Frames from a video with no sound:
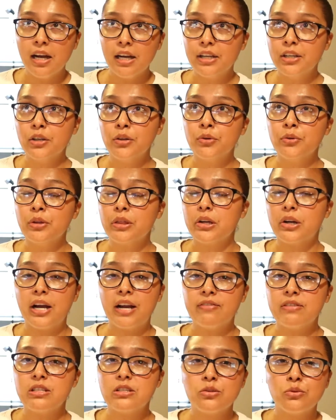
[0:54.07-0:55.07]
I know they're
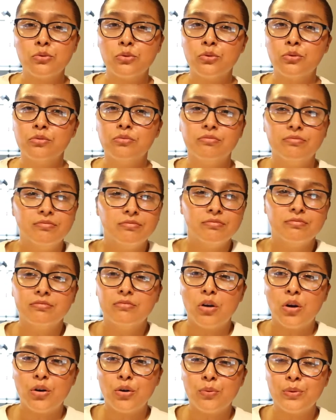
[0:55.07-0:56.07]
having school
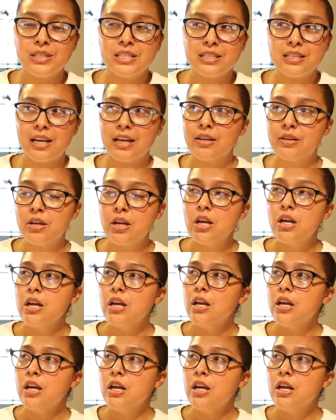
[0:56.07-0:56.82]
on a Wednesday.